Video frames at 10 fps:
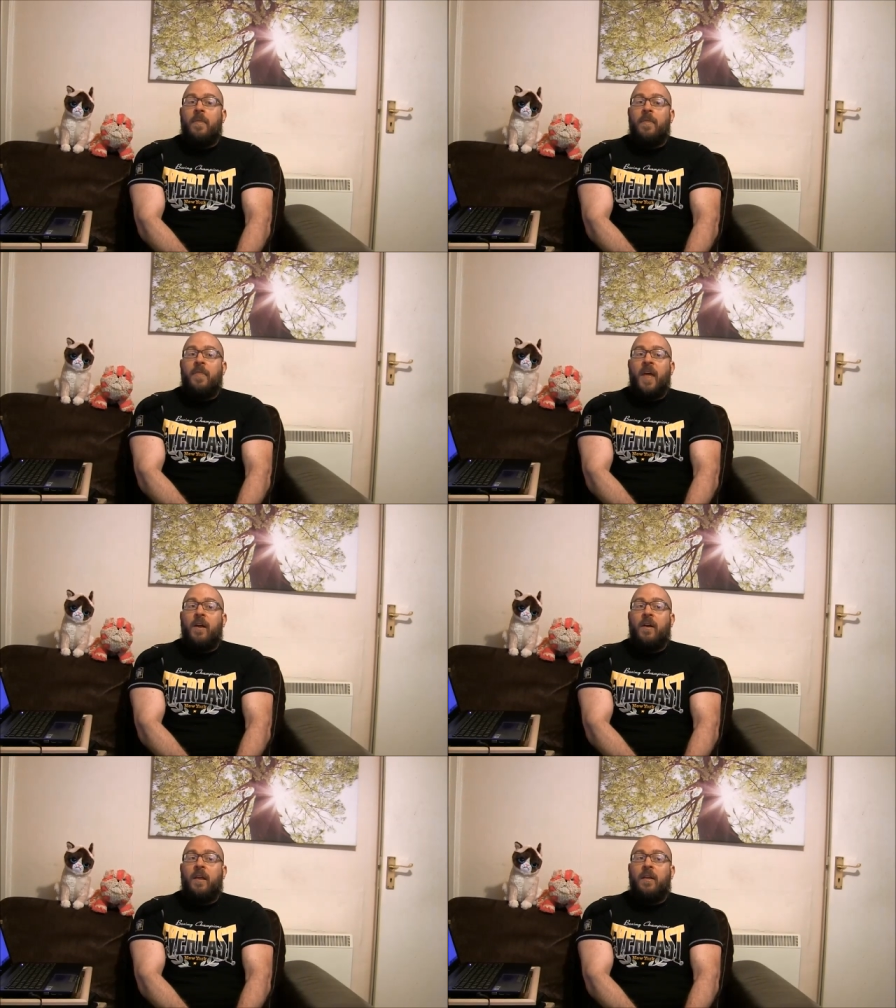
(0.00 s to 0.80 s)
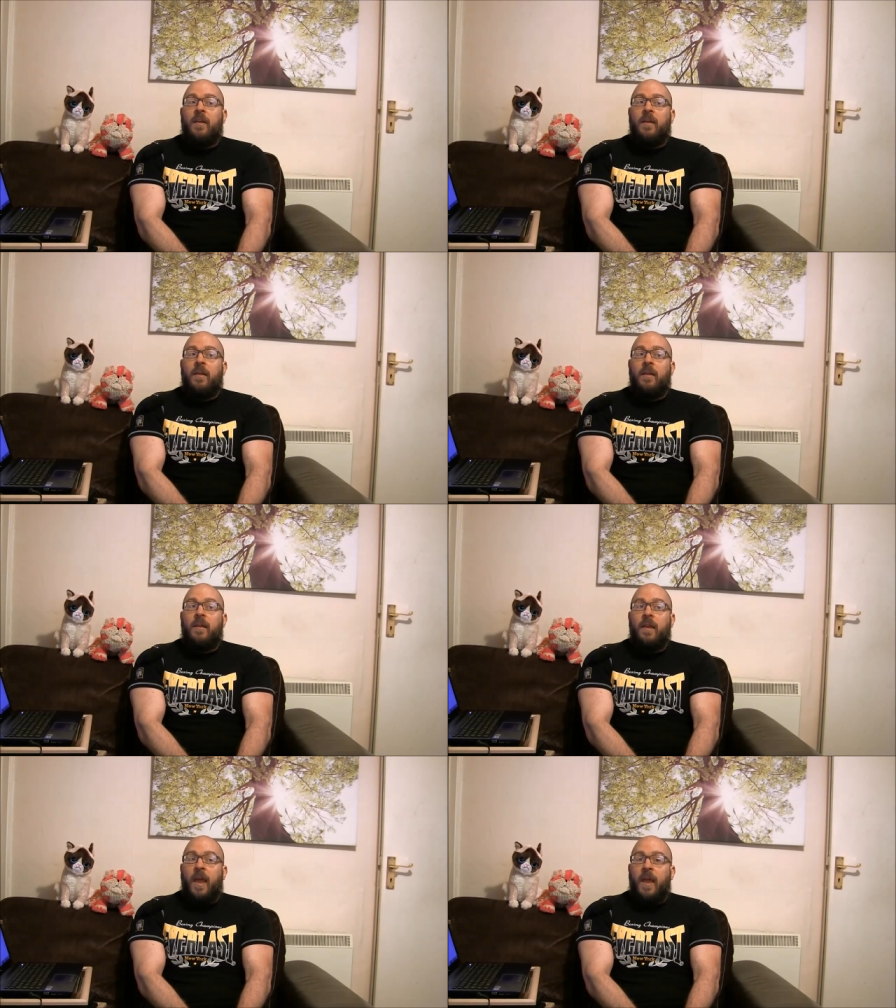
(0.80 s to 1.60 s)
their
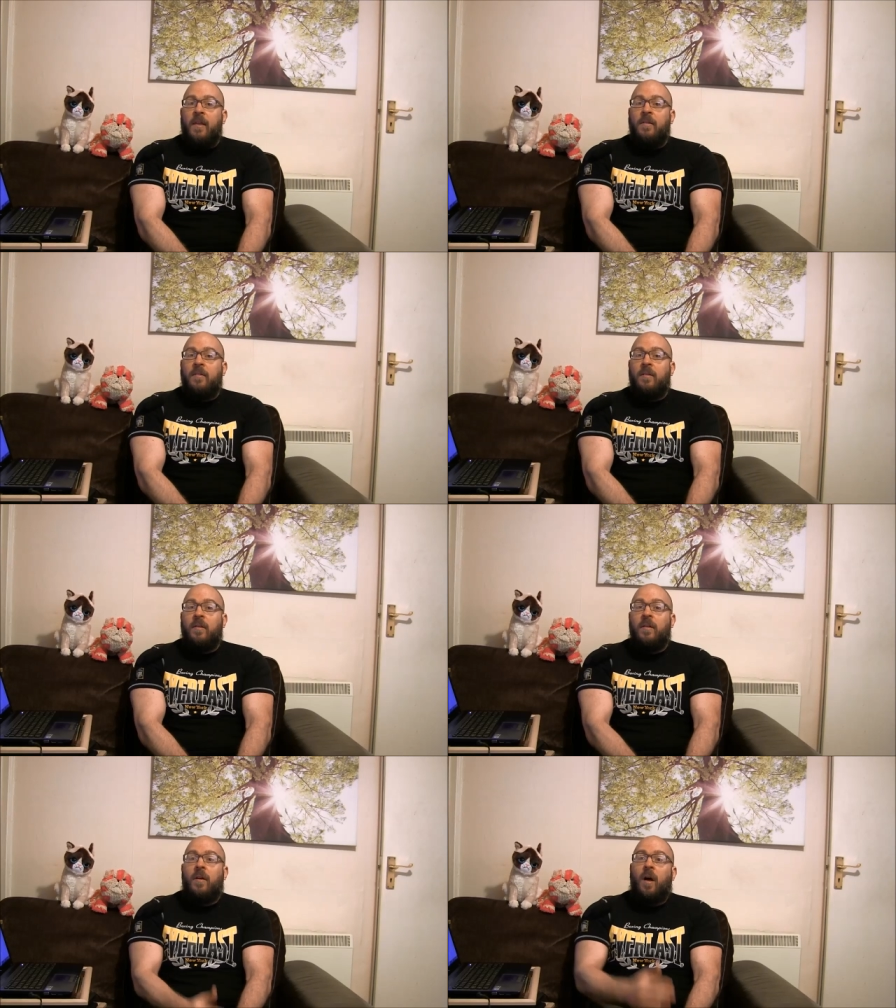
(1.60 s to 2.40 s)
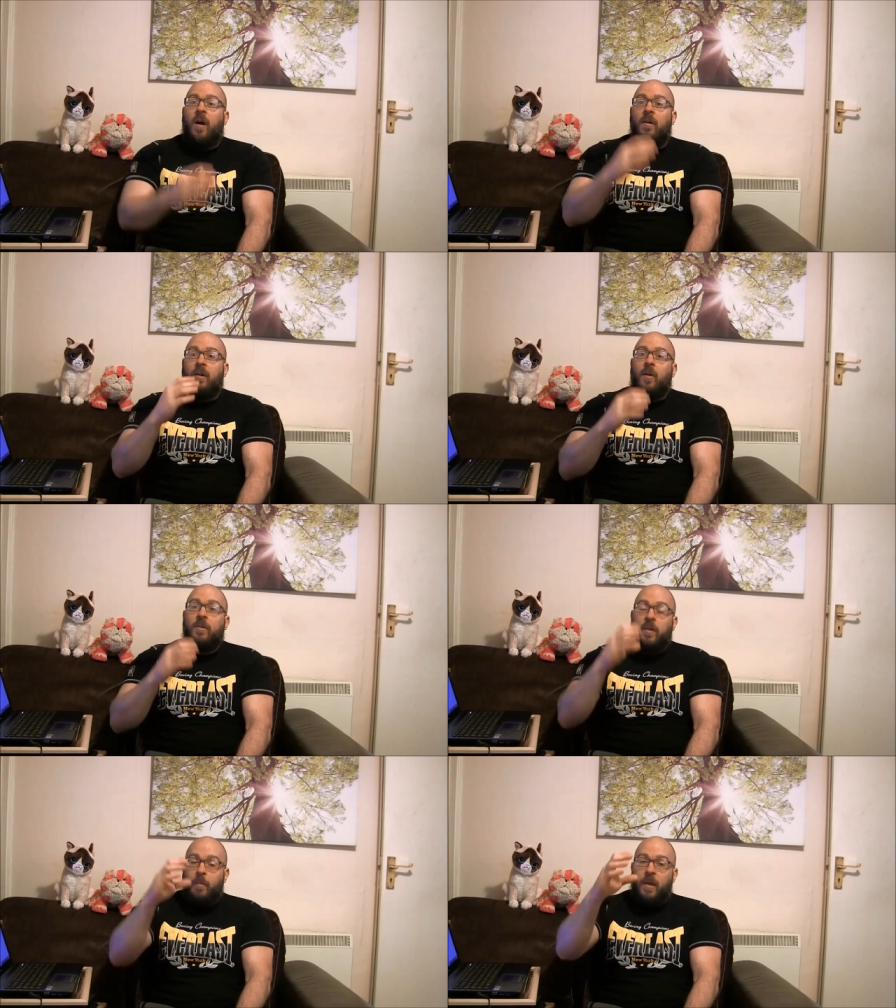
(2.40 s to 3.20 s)
gains are
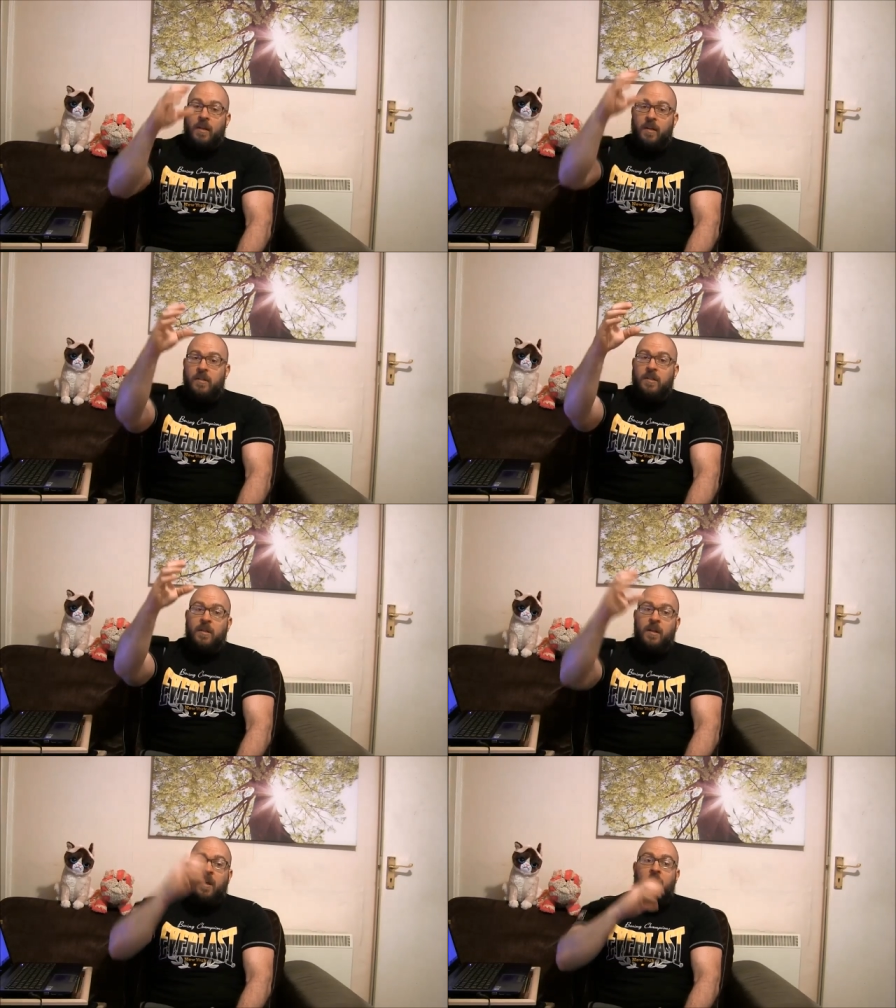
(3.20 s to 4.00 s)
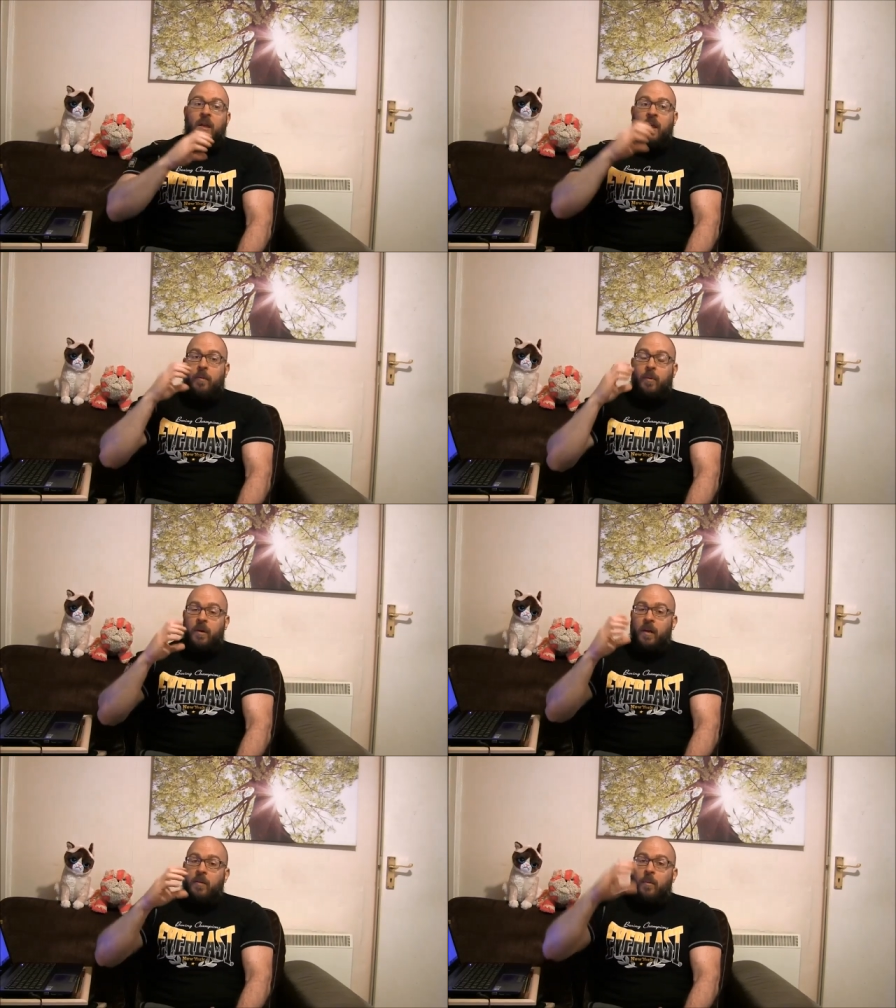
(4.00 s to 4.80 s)
dose dependent and
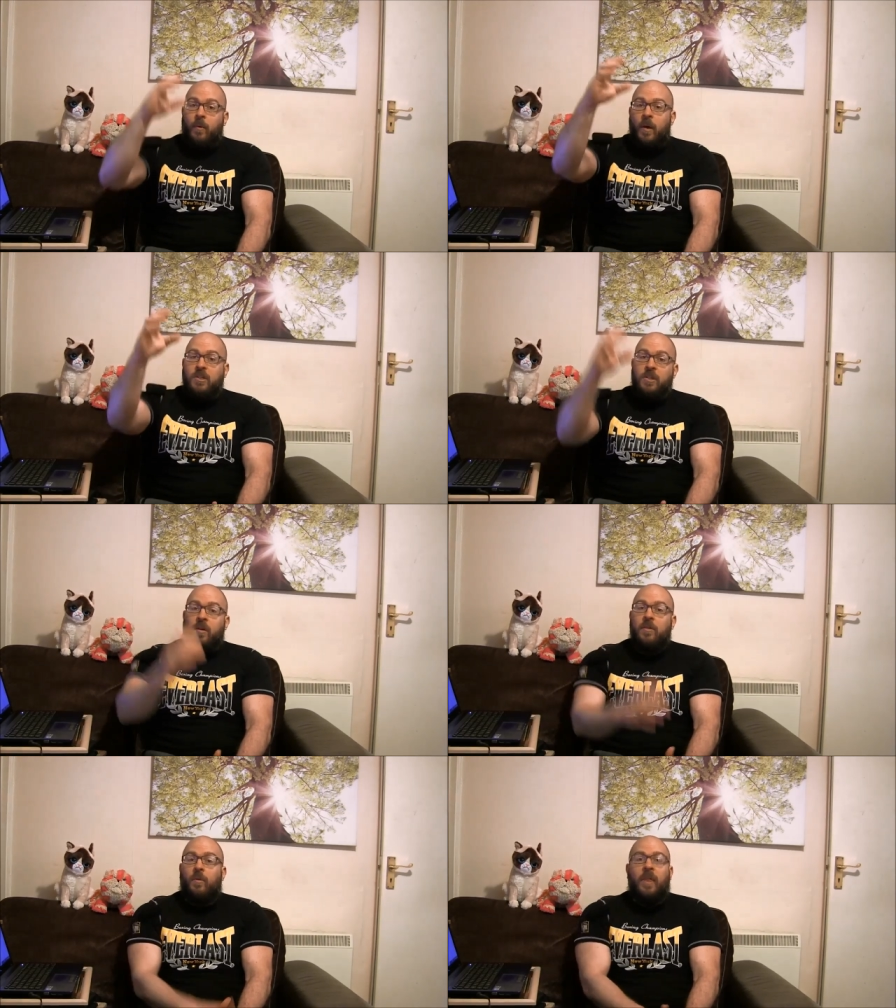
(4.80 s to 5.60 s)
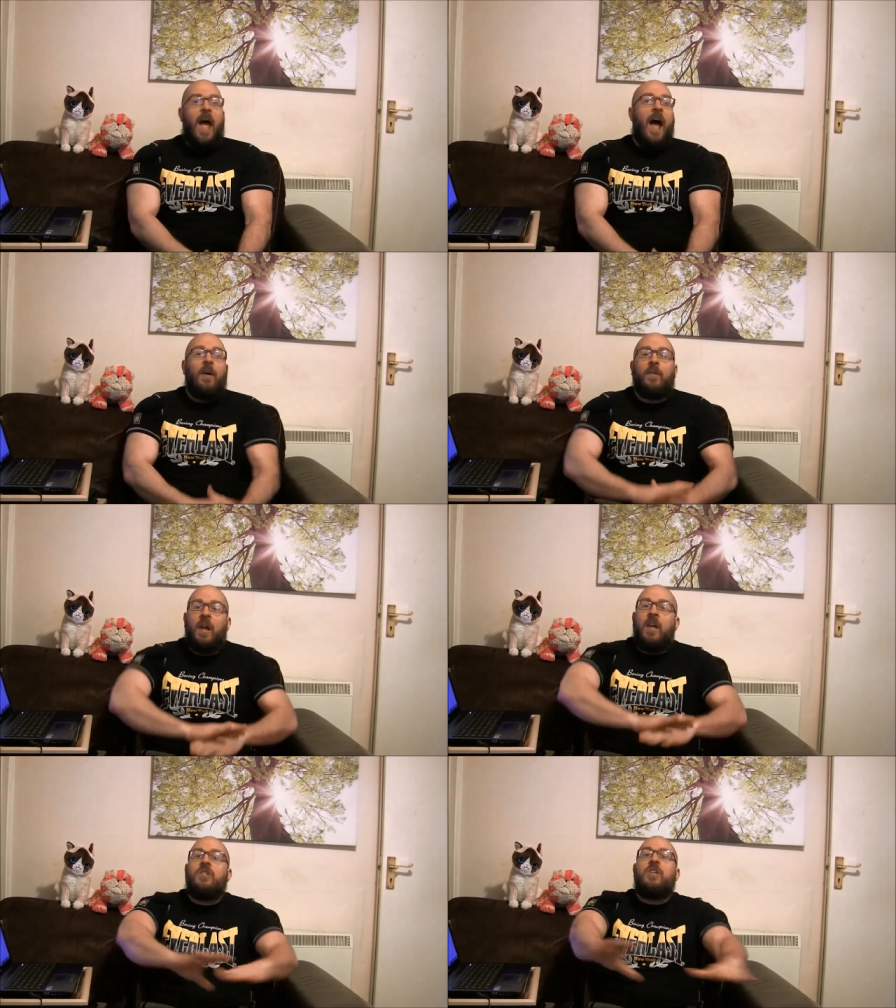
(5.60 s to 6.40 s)
predictable ratios without
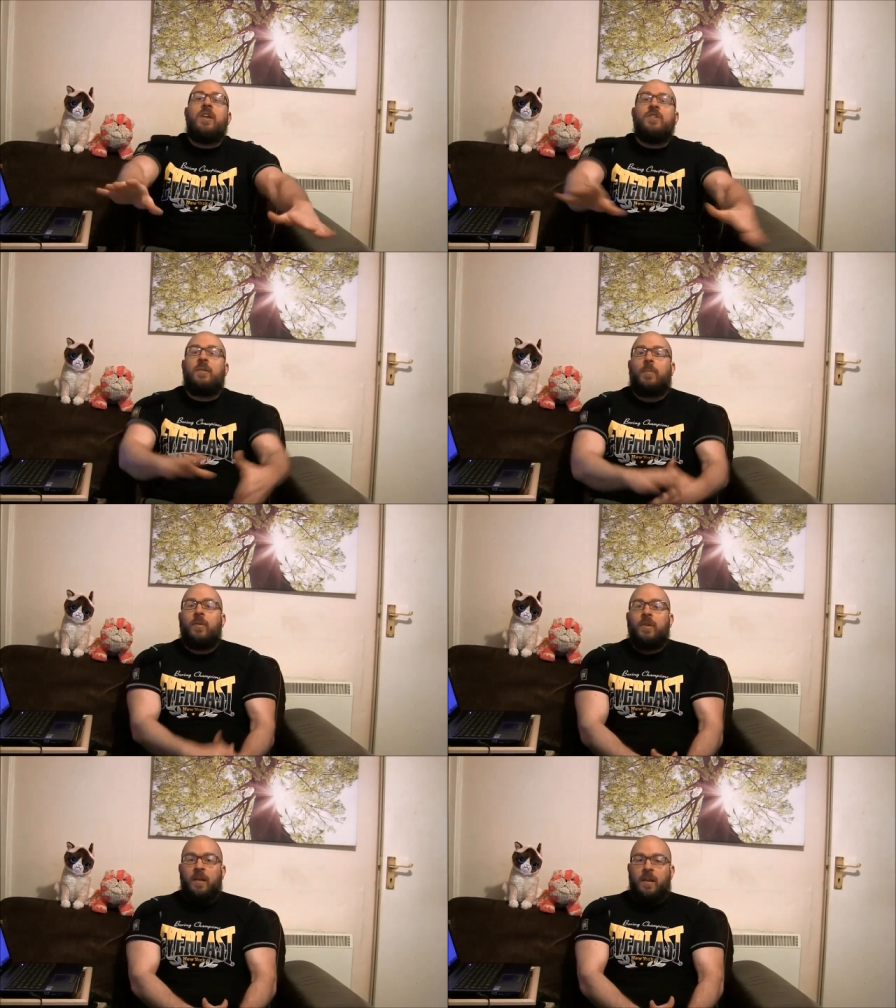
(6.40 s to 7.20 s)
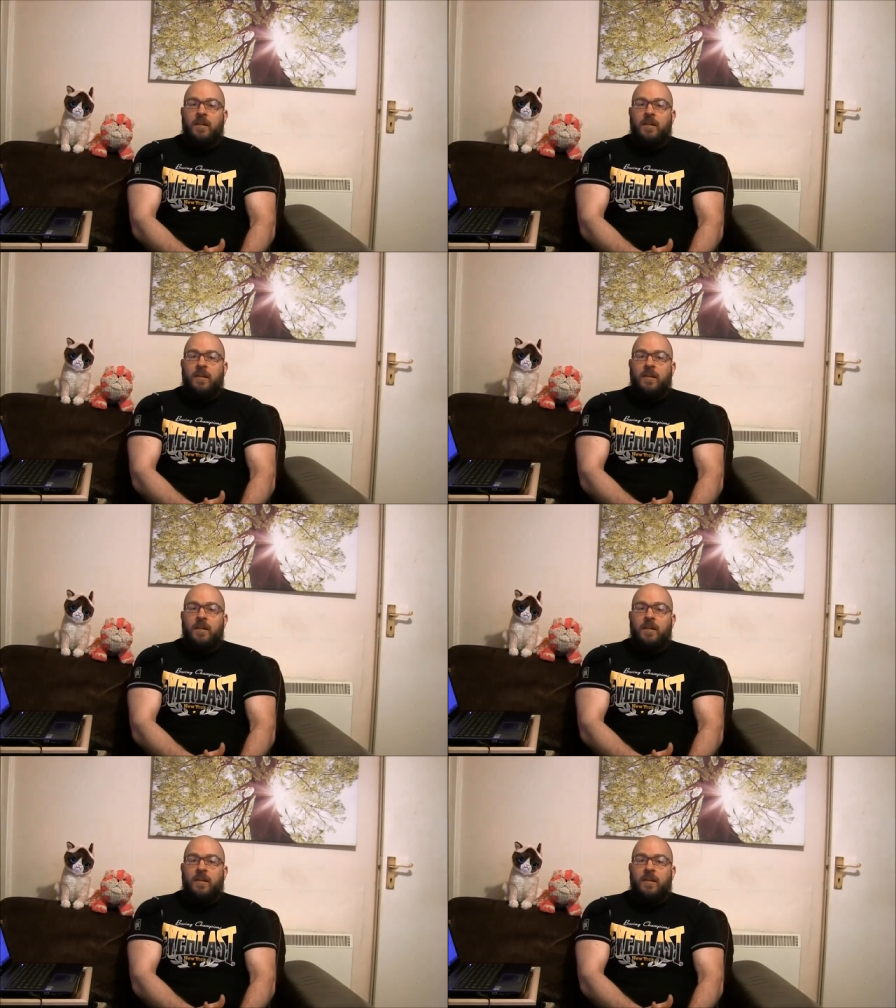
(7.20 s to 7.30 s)
changing protein